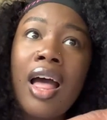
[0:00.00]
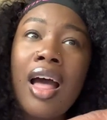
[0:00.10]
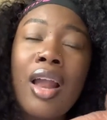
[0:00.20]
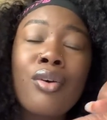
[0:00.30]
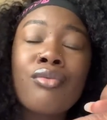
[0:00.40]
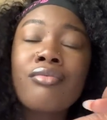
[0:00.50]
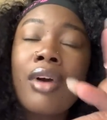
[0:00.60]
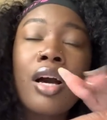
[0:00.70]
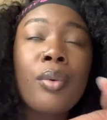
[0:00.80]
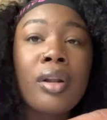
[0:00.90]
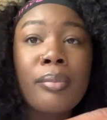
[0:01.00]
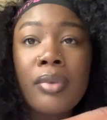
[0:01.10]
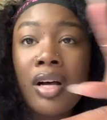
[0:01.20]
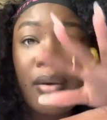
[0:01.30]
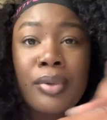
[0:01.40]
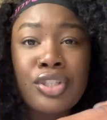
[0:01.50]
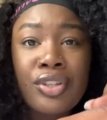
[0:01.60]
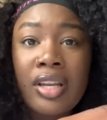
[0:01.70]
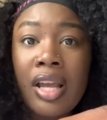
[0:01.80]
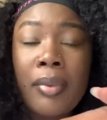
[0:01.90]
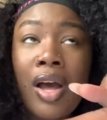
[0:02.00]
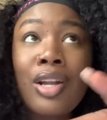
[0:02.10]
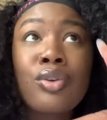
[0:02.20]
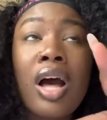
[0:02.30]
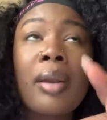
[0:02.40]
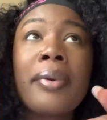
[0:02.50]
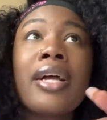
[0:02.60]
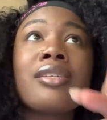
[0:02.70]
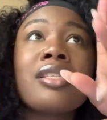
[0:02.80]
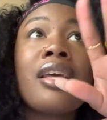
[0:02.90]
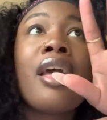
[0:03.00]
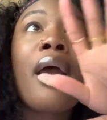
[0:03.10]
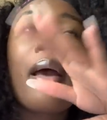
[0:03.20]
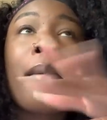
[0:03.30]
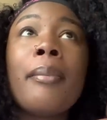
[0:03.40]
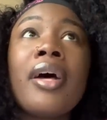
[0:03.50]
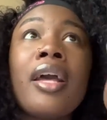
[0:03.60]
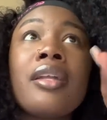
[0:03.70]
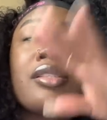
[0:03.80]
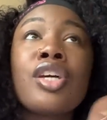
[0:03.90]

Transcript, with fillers: I don't, I don't want to um, butcher the name, y'all. I don't know how to pronounce it, but to